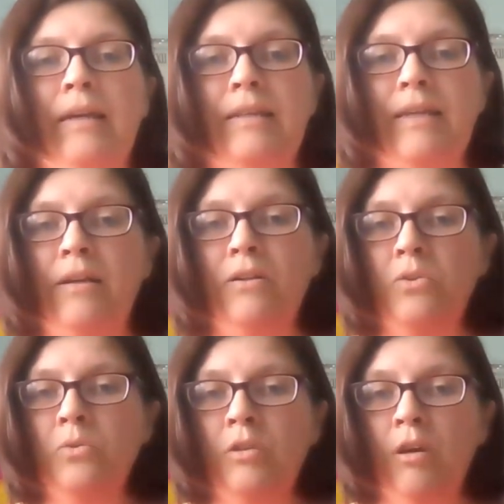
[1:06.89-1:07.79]
Tenants
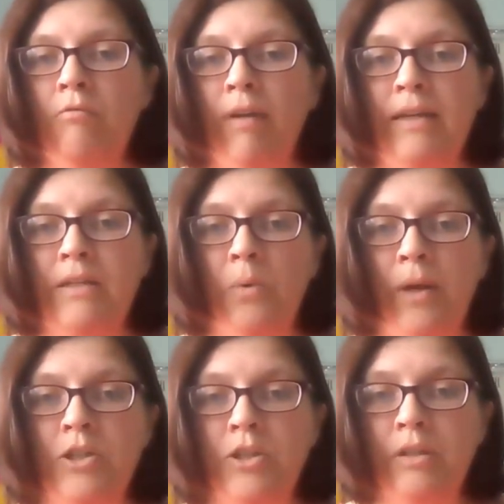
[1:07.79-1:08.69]
also raised
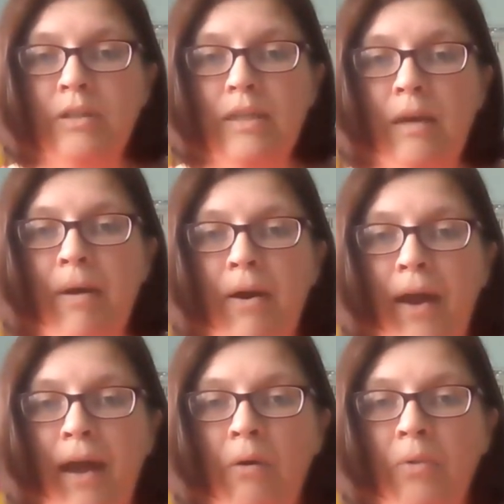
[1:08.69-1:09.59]
questions about
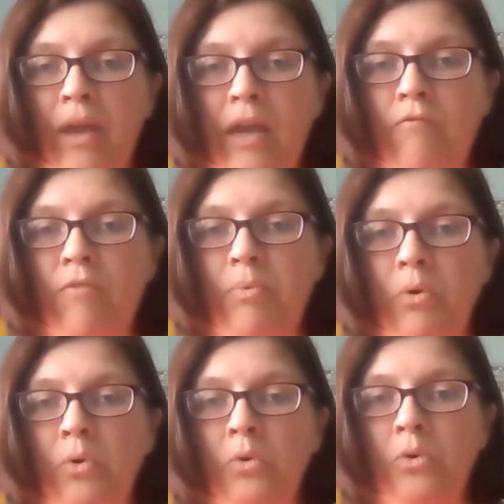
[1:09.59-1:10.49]
how they can
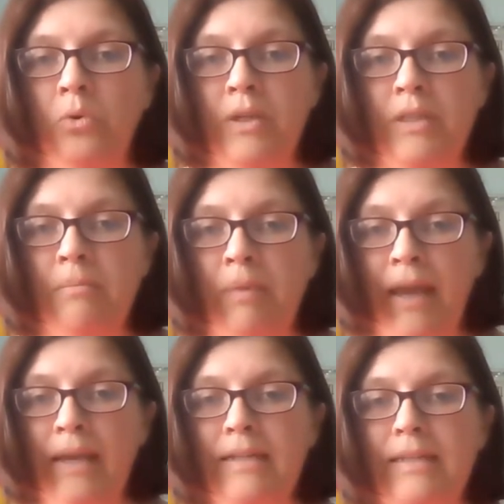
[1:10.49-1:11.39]
report noise
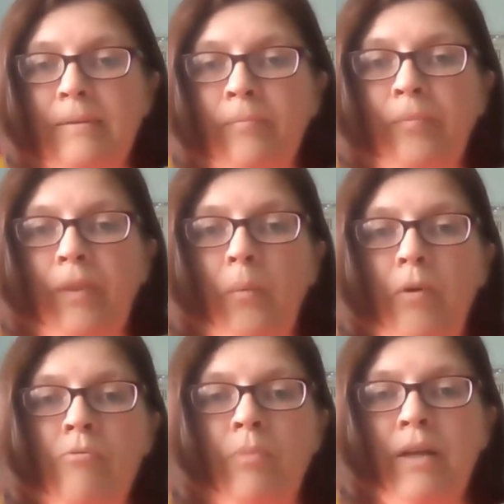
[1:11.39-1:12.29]
complaints. We
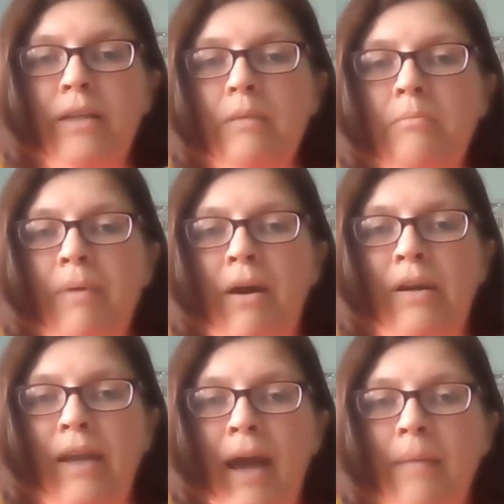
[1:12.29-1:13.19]
reminded them about
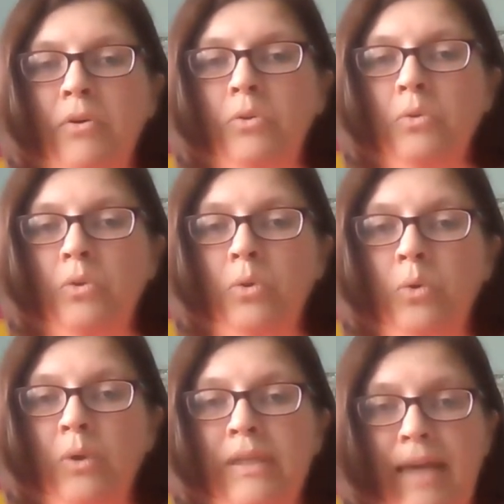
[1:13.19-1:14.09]
an app called the
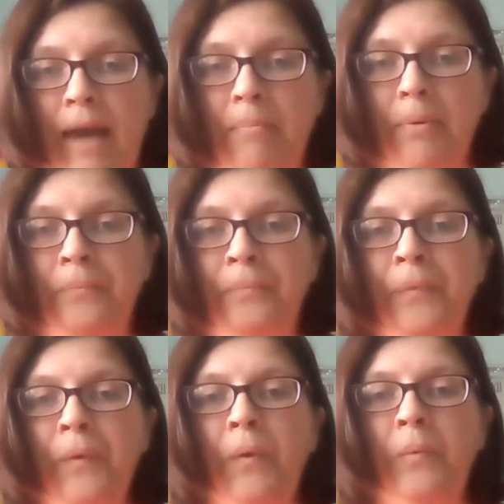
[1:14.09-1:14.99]
Noise App,
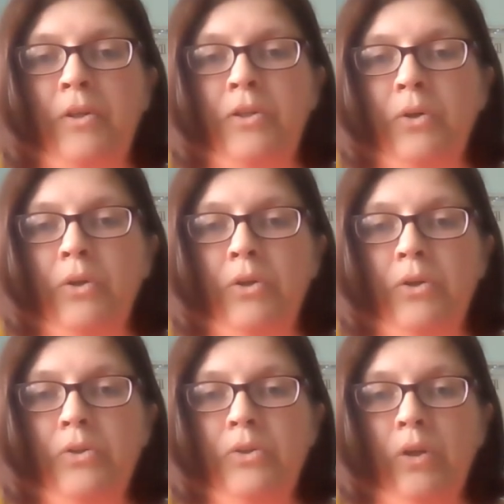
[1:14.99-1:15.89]
which you can
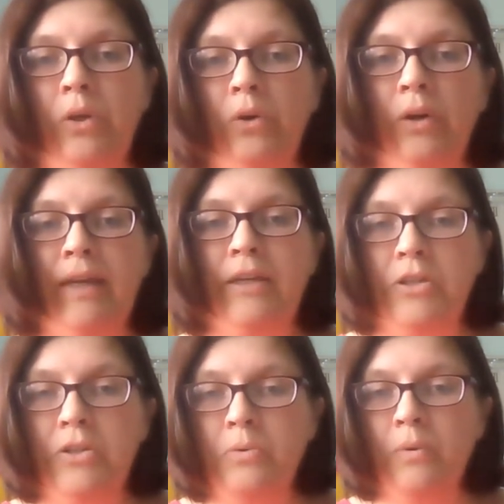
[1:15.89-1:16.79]
use to log
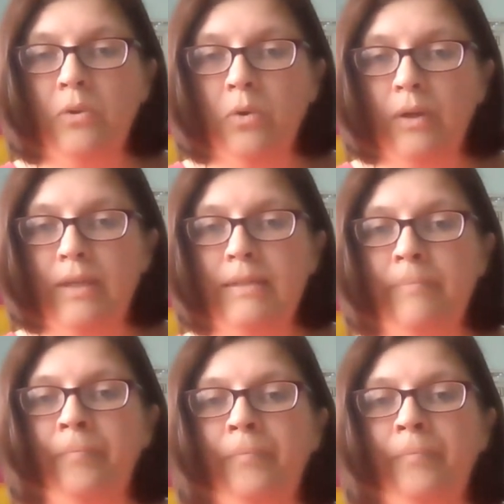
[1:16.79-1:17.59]
issues with noise.